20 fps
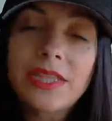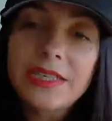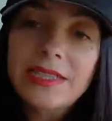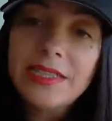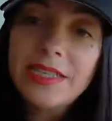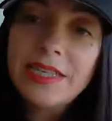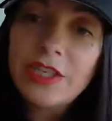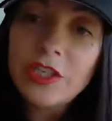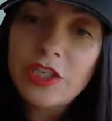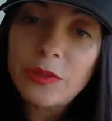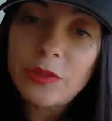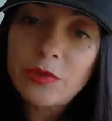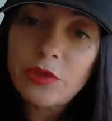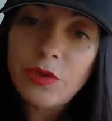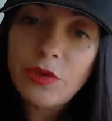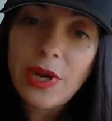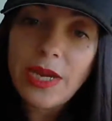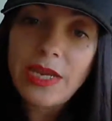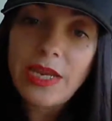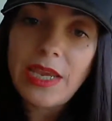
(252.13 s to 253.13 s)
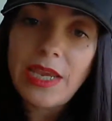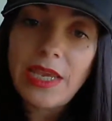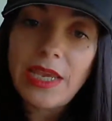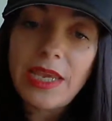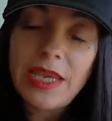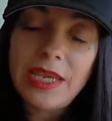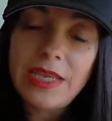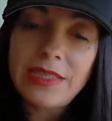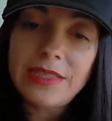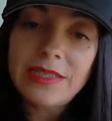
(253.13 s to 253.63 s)
this leadership
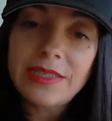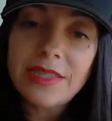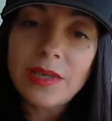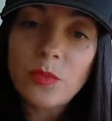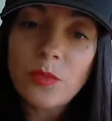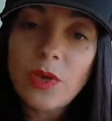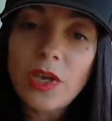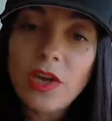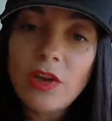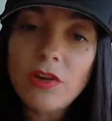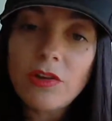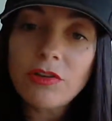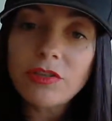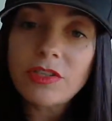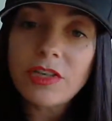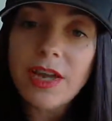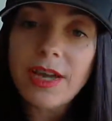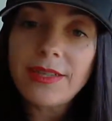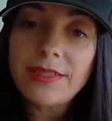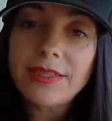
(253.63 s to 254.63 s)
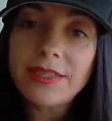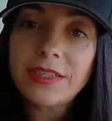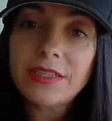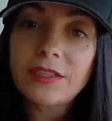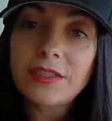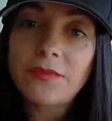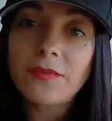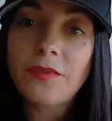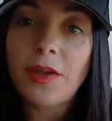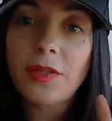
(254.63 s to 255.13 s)
training is that we are going to
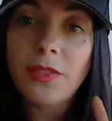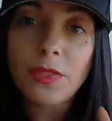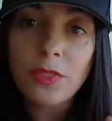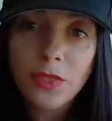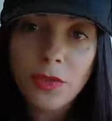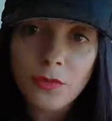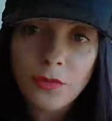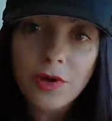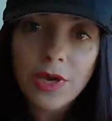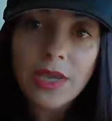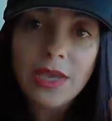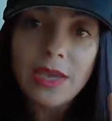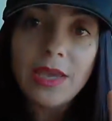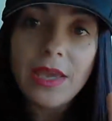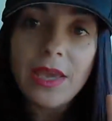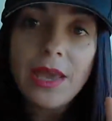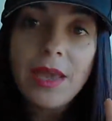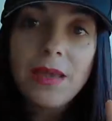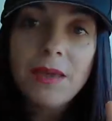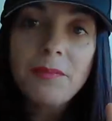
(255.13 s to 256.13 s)
identify 3